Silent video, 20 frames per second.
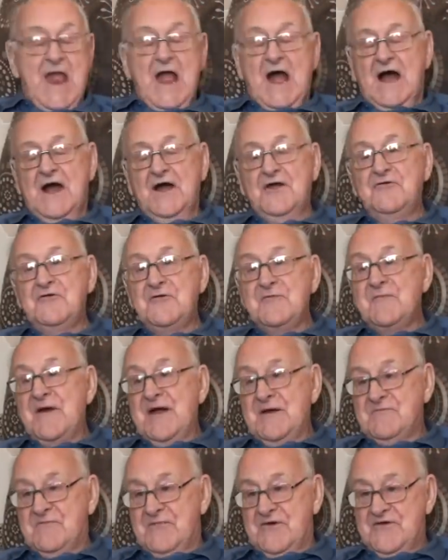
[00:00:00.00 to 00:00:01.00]
I
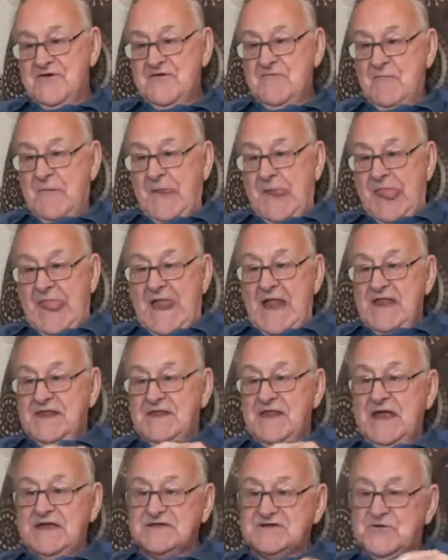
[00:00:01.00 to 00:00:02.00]
remember
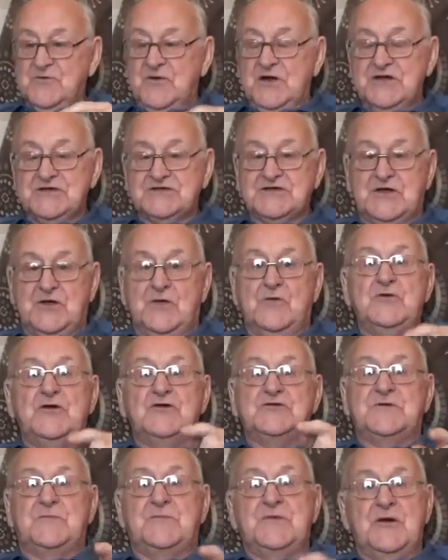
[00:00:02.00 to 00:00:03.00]
next to our school
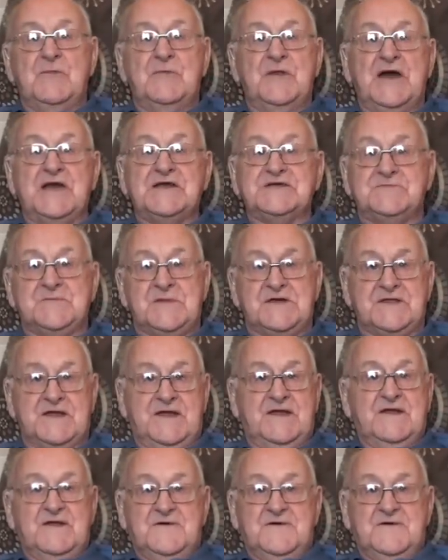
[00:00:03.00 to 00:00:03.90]
used to be a blacksmith.